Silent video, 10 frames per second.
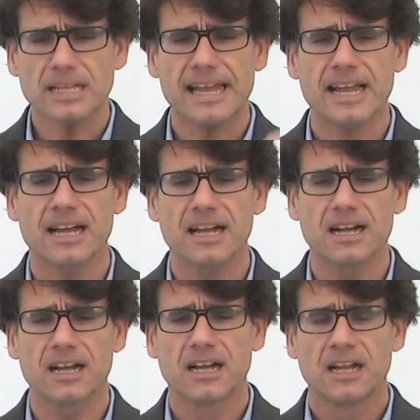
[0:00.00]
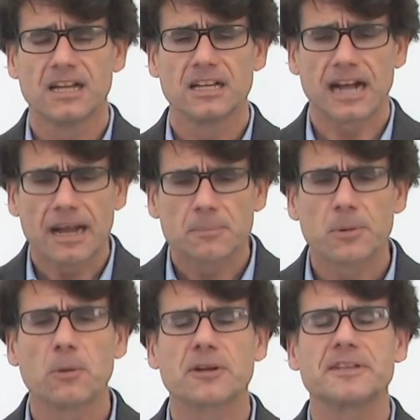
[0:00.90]
I
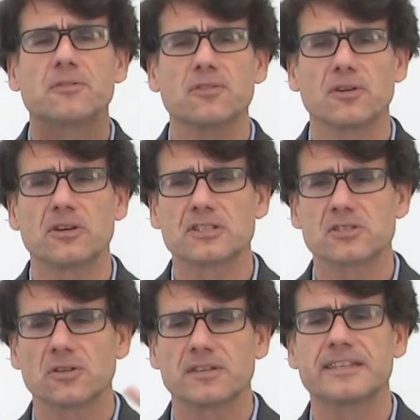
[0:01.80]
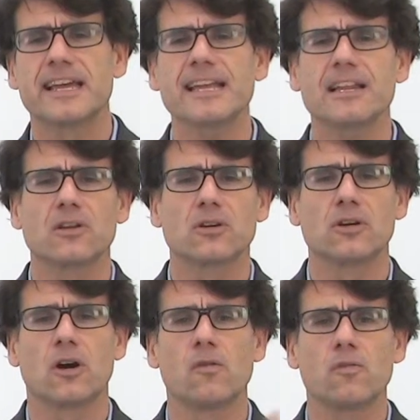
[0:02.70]
provoke new thoughts. So the dialogue
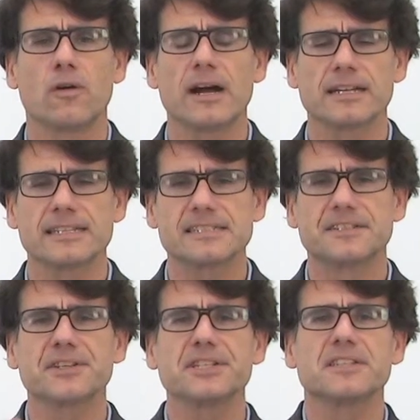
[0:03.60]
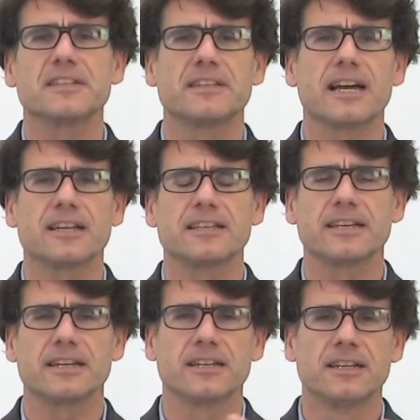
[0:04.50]
of one is enriching
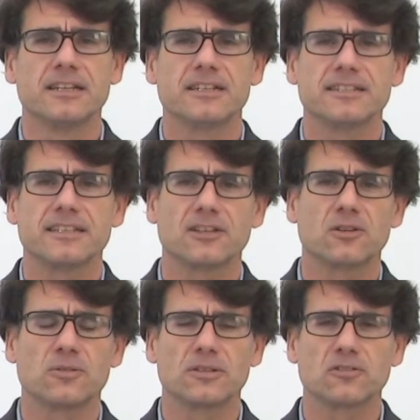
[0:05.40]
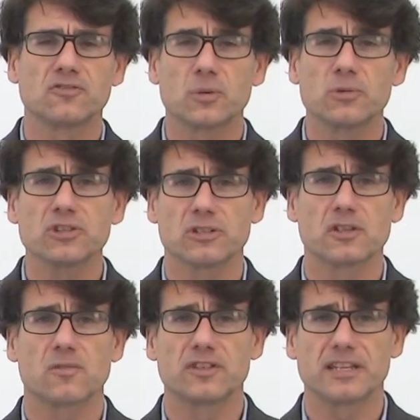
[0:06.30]
the contribution
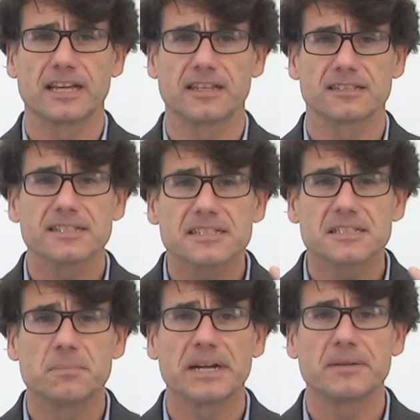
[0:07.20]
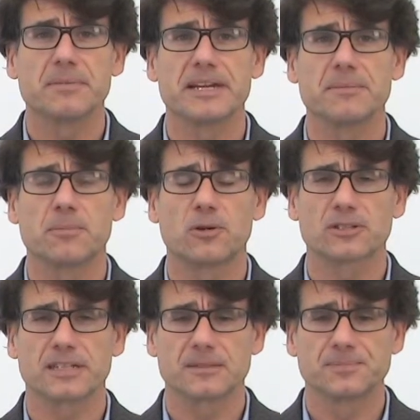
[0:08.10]
of the others. This is very, very important.